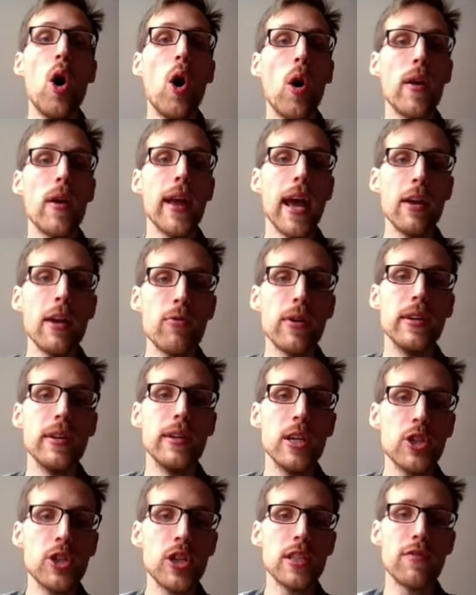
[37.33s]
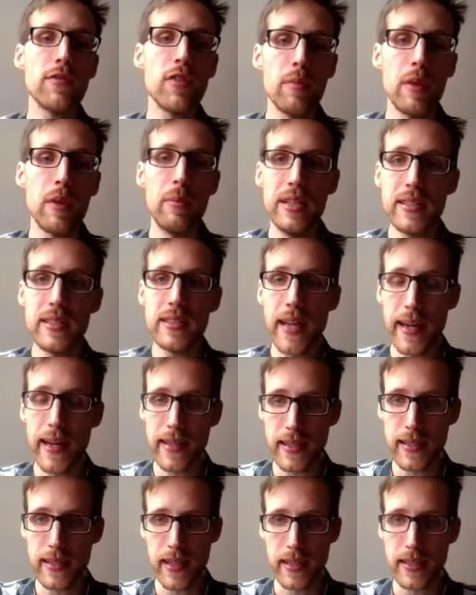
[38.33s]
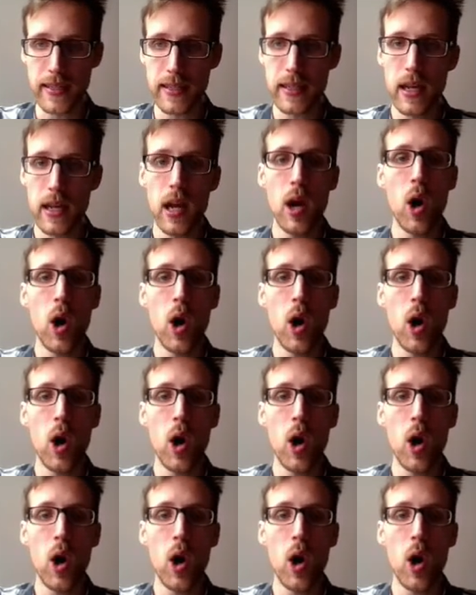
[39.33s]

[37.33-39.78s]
on handwritten digits from the MNIST dataset.